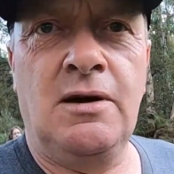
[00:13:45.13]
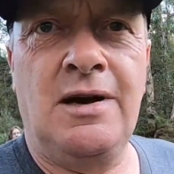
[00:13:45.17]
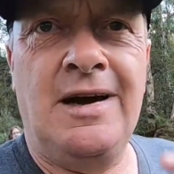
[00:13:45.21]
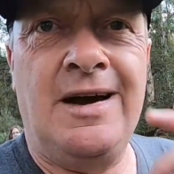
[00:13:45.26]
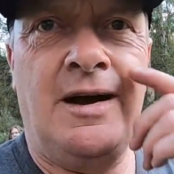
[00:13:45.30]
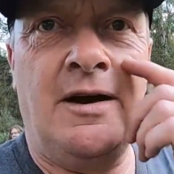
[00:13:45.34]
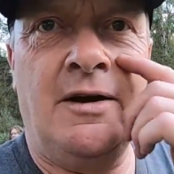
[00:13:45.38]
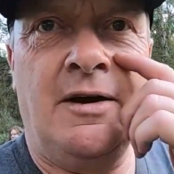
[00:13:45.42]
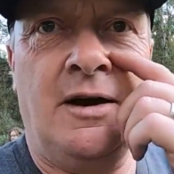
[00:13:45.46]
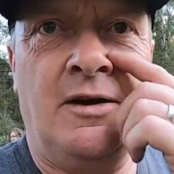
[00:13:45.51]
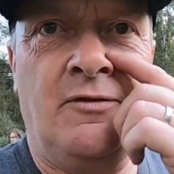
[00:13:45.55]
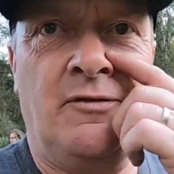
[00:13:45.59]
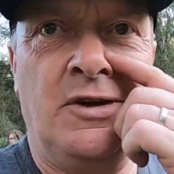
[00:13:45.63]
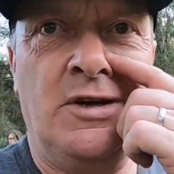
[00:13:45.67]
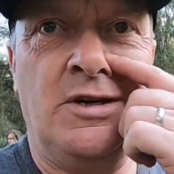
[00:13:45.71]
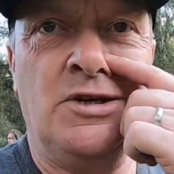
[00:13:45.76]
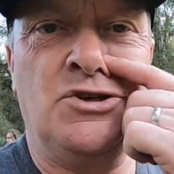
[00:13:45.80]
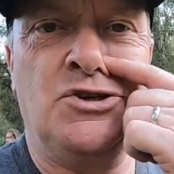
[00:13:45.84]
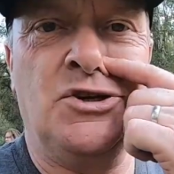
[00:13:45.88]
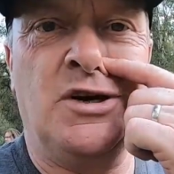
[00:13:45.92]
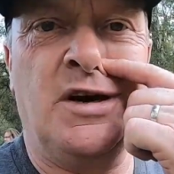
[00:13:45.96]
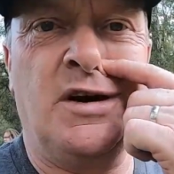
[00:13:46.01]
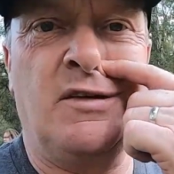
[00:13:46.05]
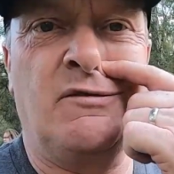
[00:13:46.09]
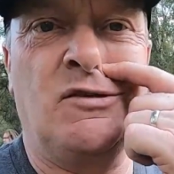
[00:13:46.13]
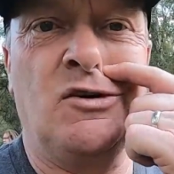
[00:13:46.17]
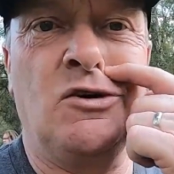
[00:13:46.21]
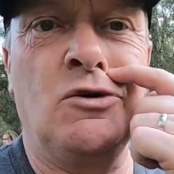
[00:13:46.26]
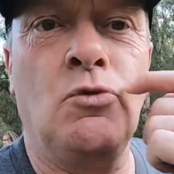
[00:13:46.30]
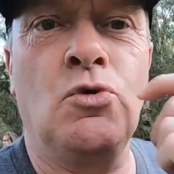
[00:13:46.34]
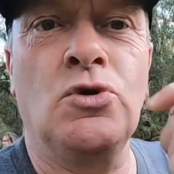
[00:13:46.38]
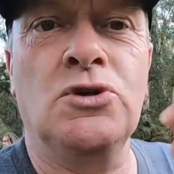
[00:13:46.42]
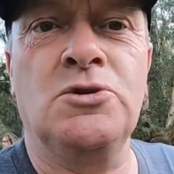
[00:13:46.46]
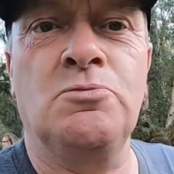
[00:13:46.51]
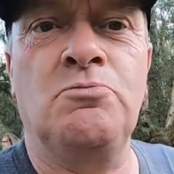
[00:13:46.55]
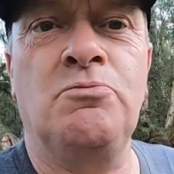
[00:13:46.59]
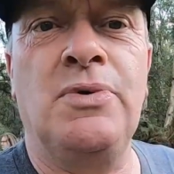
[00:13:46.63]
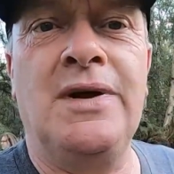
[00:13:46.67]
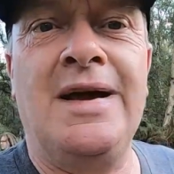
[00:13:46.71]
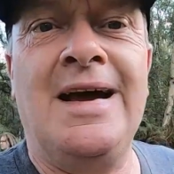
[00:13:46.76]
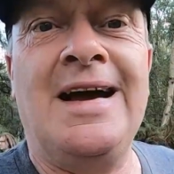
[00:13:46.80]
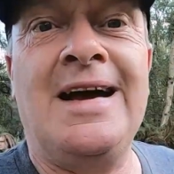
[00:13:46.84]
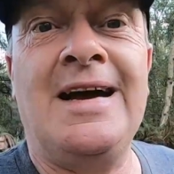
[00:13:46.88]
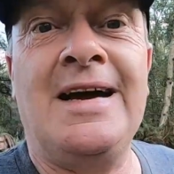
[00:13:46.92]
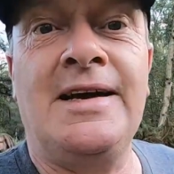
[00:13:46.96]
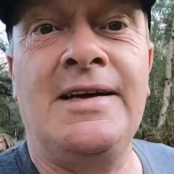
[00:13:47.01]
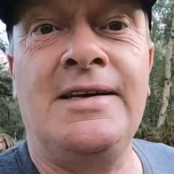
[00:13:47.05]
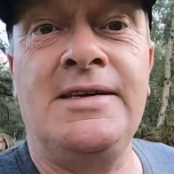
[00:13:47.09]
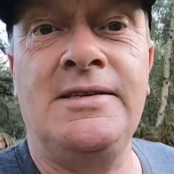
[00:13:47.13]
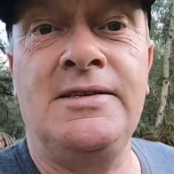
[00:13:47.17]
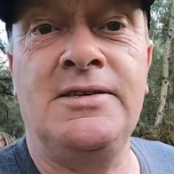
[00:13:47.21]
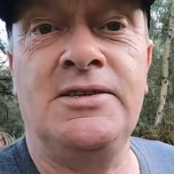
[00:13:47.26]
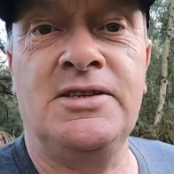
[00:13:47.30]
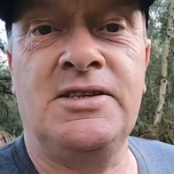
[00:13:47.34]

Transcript: RRV driver was behind